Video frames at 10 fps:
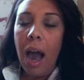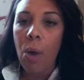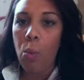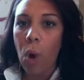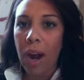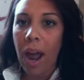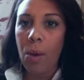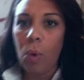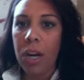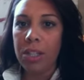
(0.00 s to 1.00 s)
what I
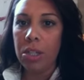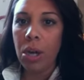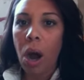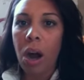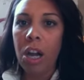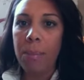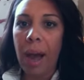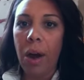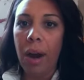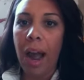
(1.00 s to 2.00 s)
wanted to talk
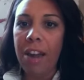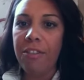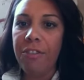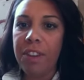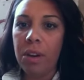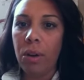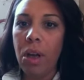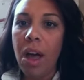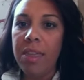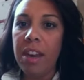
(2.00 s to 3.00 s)
about, I
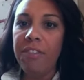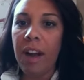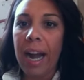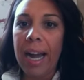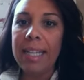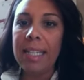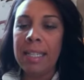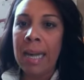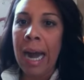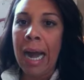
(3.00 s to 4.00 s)
feel that if I did
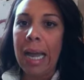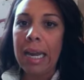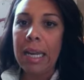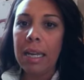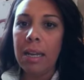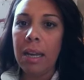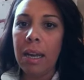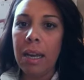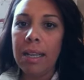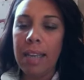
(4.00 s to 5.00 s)
not
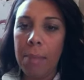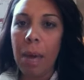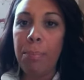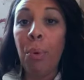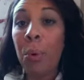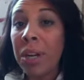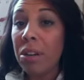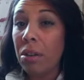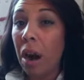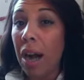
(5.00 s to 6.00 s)
get my point
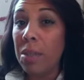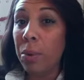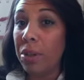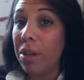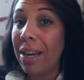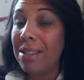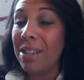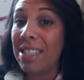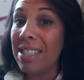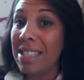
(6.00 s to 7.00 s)
across where you guys
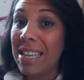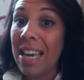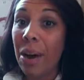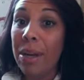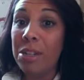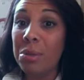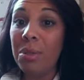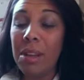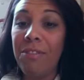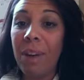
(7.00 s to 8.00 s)
could see how I
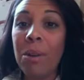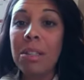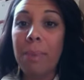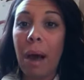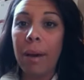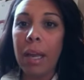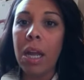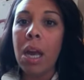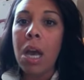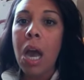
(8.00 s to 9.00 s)
truly felt about
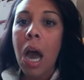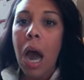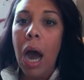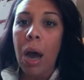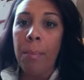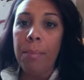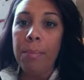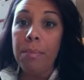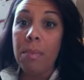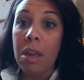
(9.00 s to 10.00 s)
it,
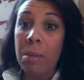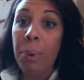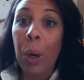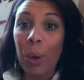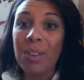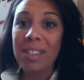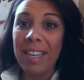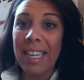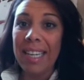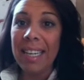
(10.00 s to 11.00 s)
in
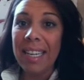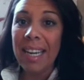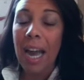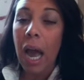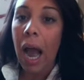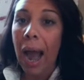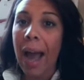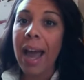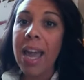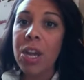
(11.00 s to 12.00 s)
person,
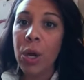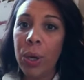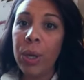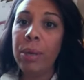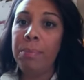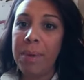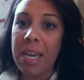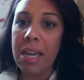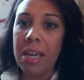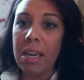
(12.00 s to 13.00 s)
I could
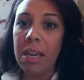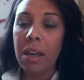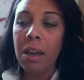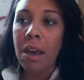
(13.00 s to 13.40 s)
be,